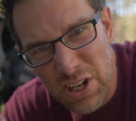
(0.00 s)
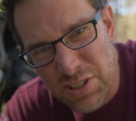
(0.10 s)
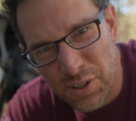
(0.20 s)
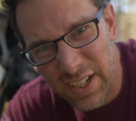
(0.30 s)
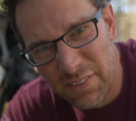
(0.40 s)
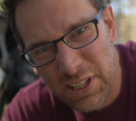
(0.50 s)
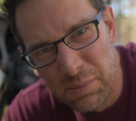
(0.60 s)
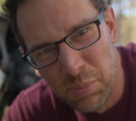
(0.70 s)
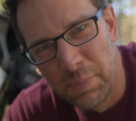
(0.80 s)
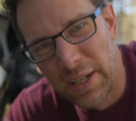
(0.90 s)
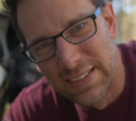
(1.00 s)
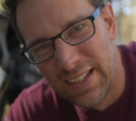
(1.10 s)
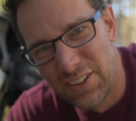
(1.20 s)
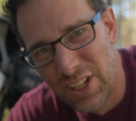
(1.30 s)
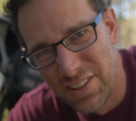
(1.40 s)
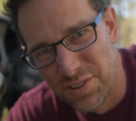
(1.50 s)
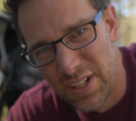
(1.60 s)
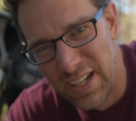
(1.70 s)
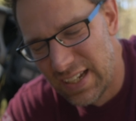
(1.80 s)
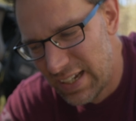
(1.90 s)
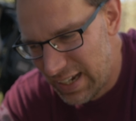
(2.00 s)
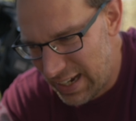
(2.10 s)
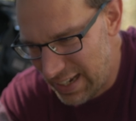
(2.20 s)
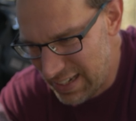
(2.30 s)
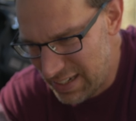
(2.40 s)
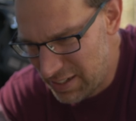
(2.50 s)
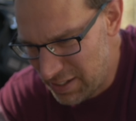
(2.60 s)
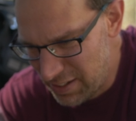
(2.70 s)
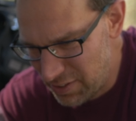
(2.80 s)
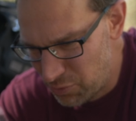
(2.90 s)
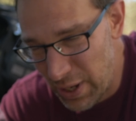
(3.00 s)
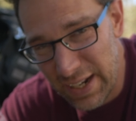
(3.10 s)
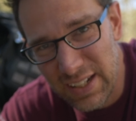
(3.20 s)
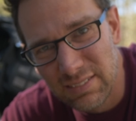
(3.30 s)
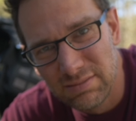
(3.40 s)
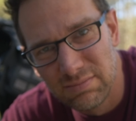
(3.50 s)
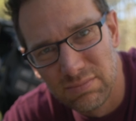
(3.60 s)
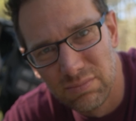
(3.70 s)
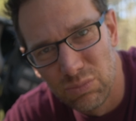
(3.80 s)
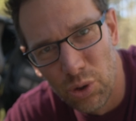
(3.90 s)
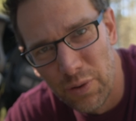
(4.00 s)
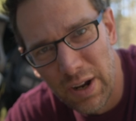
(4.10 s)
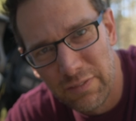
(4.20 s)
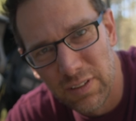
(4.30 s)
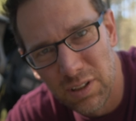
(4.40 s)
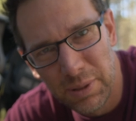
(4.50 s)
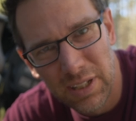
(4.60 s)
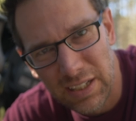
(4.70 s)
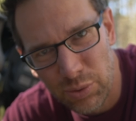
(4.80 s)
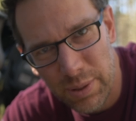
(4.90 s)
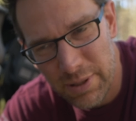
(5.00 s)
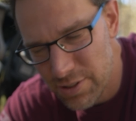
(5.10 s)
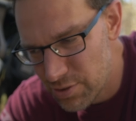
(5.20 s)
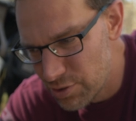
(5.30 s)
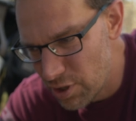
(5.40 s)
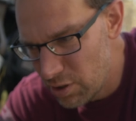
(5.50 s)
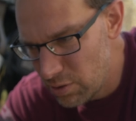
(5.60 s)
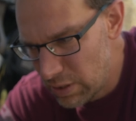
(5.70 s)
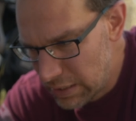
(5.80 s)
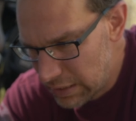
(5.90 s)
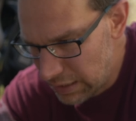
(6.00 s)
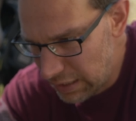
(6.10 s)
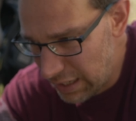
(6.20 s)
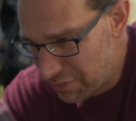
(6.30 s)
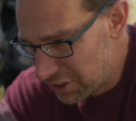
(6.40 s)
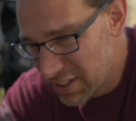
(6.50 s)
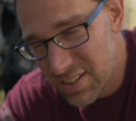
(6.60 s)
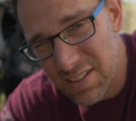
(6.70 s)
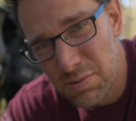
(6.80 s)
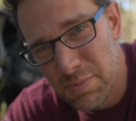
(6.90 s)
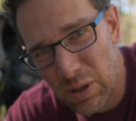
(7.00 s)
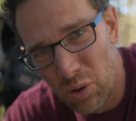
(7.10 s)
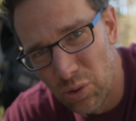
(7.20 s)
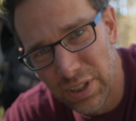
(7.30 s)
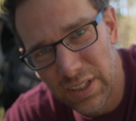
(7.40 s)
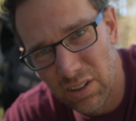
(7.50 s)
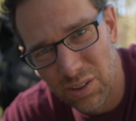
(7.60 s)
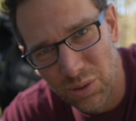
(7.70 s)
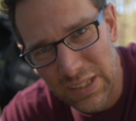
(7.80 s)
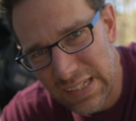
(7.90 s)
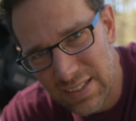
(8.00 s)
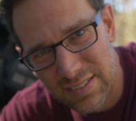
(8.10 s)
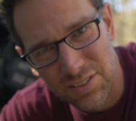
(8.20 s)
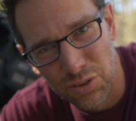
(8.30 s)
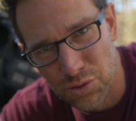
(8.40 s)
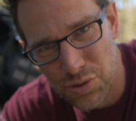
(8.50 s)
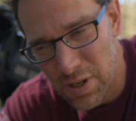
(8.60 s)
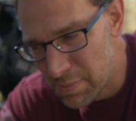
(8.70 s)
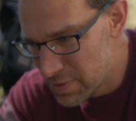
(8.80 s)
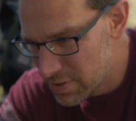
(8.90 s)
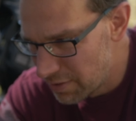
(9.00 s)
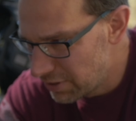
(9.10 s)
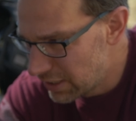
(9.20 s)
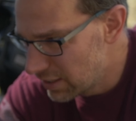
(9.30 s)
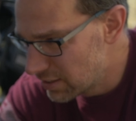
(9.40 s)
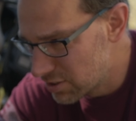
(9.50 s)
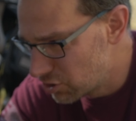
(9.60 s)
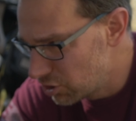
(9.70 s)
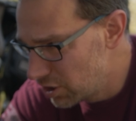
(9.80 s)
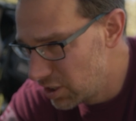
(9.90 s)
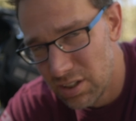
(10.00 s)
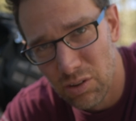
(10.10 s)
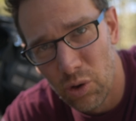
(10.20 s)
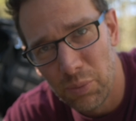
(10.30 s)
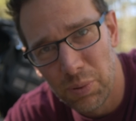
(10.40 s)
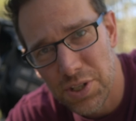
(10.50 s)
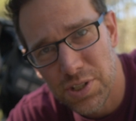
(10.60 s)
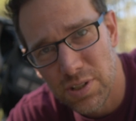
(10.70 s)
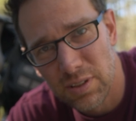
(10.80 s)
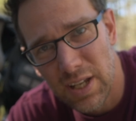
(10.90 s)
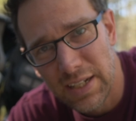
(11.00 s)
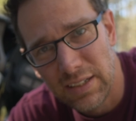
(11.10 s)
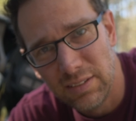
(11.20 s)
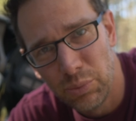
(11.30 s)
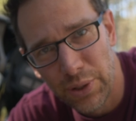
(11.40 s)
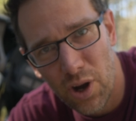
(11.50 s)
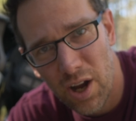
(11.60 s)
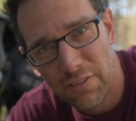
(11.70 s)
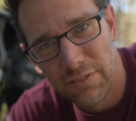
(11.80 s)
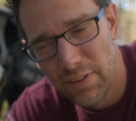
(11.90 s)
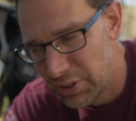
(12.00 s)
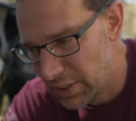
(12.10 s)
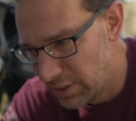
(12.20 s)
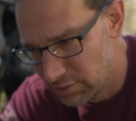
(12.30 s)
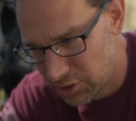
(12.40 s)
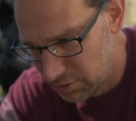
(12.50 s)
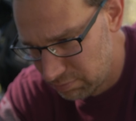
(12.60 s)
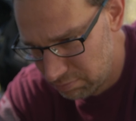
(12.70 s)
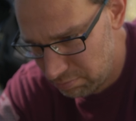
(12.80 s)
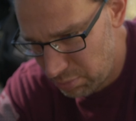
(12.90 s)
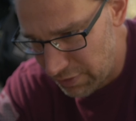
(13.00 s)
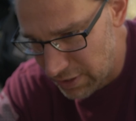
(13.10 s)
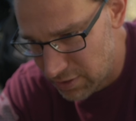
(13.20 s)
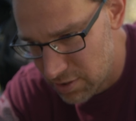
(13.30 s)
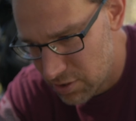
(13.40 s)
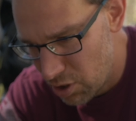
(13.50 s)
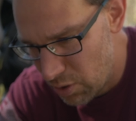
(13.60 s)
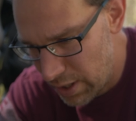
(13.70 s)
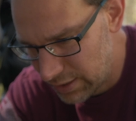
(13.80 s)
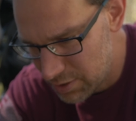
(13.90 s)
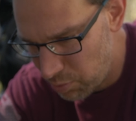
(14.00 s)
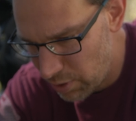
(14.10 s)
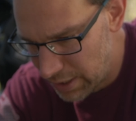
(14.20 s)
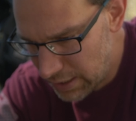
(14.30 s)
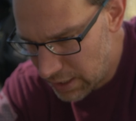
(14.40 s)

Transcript: right, so I got everything put back together yesterday. I ran it, rode around for a little bit, like 20 minutes or so. Everything seems to be holding. There are no leaks, there's no drips, everything's good. Oil pressure, light went off, everything's perfect. So at this point,